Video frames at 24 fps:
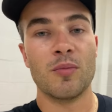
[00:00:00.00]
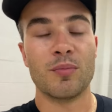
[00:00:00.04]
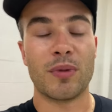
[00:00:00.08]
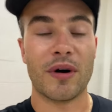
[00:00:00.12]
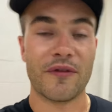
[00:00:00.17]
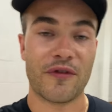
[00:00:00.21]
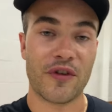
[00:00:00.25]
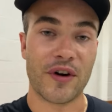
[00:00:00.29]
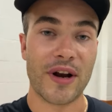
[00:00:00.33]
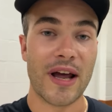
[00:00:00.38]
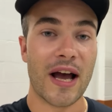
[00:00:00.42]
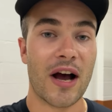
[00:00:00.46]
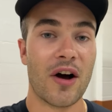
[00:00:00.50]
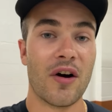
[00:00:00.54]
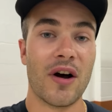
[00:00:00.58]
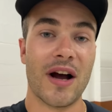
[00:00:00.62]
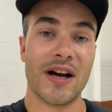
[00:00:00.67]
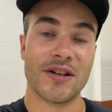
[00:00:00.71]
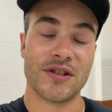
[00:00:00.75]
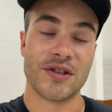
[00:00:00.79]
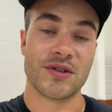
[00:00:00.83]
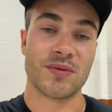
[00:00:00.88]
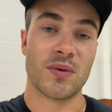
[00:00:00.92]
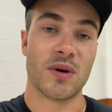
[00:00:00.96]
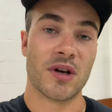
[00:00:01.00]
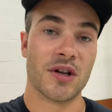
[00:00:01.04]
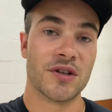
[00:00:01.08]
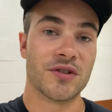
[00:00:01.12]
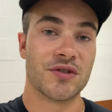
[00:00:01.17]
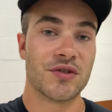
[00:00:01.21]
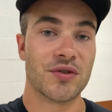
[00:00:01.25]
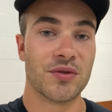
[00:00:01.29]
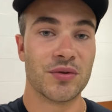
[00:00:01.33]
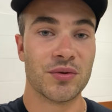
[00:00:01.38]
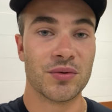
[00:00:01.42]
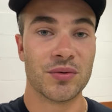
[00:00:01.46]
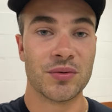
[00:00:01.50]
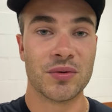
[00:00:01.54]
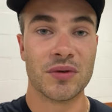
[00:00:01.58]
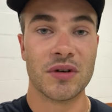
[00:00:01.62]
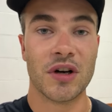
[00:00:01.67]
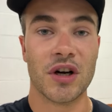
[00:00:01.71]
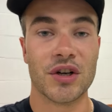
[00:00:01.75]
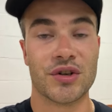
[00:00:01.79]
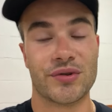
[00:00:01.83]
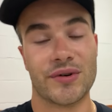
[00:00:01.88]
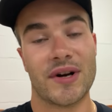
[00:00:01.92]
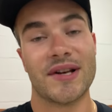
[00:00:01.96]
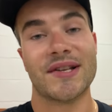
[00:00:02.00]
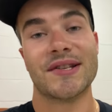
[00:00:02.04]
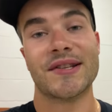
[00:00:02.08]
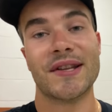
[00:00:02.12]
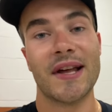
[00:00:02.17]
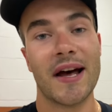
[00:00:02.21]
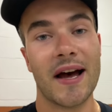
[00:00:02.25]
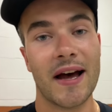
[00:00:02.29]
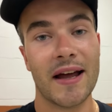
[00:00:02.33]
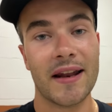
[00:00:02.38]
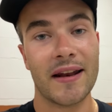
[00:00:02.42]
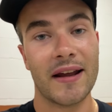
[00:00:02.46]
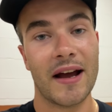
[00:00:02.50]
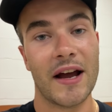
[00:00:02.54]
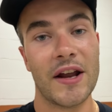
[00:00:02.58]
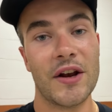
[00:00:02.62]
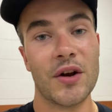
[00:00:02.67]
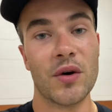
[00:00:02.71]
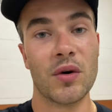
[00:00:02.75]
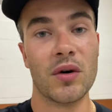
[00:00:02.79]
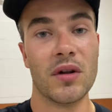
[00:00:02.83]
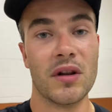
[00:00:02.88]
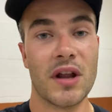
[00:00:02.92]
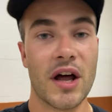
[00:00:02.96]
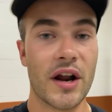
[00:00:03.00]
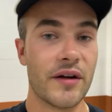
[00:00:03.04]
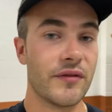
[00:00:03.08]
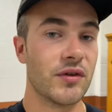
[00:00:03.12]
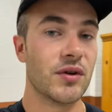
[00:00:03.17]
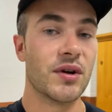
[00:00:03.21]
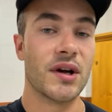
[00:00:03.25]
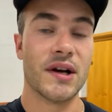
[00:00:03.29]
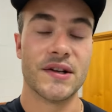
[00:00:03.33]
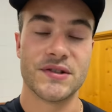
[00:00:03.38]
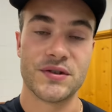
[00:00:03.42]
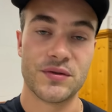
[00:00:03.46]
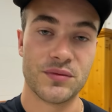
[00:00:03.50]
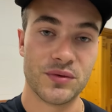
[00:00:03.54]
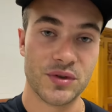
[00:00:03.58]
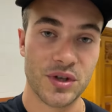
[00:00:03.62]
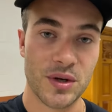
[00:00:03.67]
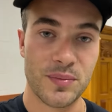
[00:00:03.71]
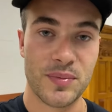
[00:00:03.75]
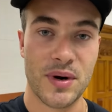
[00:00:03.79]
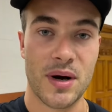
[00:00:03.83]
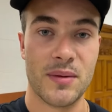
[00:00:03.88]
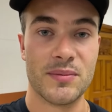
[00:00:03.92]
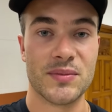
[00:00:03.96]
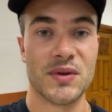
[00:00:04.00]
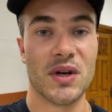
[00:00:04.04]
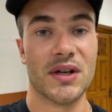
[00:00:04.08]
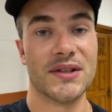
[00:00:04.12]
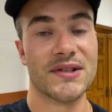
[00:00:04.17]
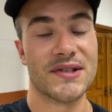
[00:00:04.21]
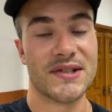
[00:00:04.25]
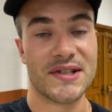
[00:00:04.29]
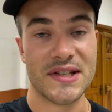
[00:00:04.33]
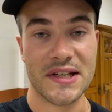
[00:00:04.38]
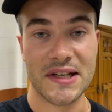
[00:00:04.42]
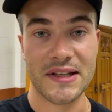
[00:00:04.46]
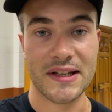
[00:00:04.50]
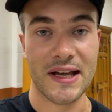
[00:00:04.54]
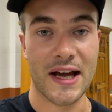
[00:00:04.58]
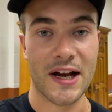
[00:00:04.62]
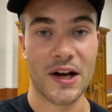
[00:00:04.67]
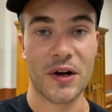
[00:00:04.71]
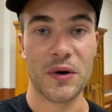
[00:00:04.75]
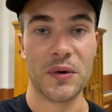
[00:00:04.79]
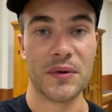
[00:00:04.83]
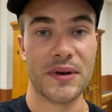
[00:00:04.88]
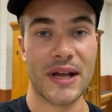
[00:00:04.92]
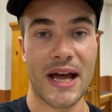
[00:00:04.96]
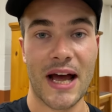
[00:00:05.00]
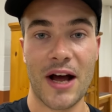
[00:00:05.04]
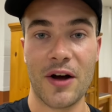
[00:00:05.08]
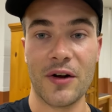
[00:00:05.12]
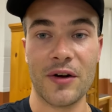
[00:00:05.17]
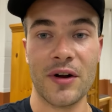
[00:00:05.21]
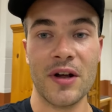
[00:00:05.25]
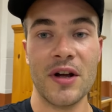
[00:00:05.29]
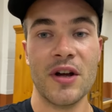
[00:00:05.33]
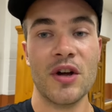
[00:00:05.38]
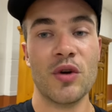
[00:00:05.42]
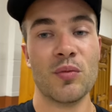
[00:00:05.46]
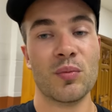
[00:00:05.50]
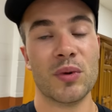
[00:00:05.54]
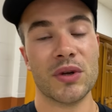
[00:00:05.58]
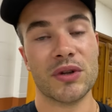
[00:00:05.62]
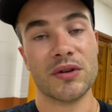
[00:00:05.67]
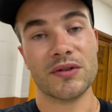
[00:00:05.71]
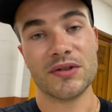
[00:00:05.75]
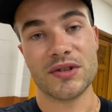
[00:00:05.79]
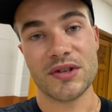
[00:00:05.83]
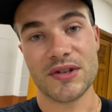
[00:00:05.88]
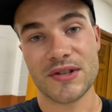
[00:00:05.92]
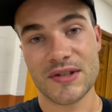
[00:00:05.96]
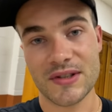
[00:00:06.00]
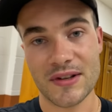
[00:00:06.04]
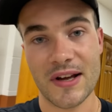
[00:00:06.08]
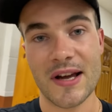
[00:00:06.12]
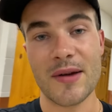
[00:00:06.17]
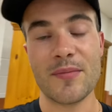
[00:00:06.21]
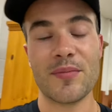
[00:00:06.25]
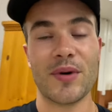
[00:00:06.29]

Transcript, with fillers: But for now, I just wanted to address that. I know a lot of you guys are really pumped on seeing that go down, but there's a slight